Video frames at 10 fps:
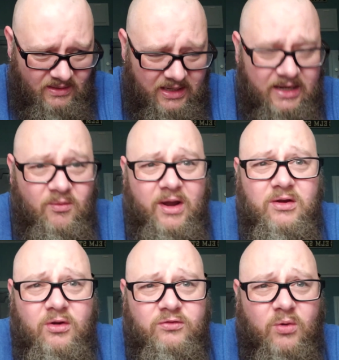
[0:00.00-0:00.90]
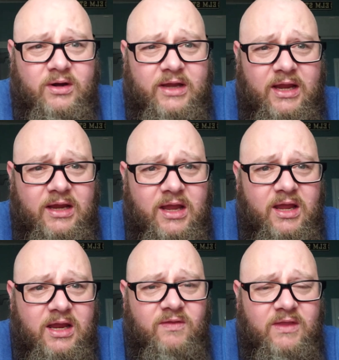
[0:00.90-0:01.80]
Anyone who's working
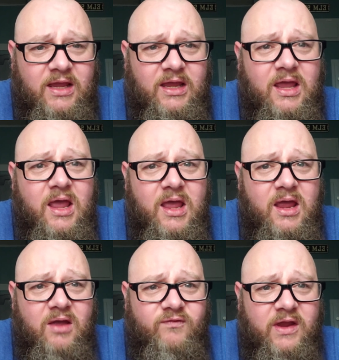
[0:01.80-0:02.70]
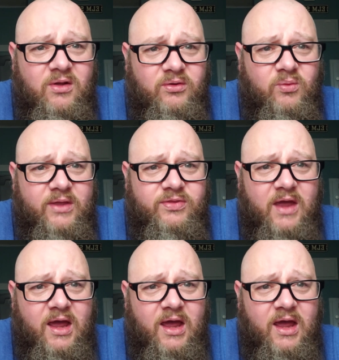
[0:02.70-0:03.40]
in the field with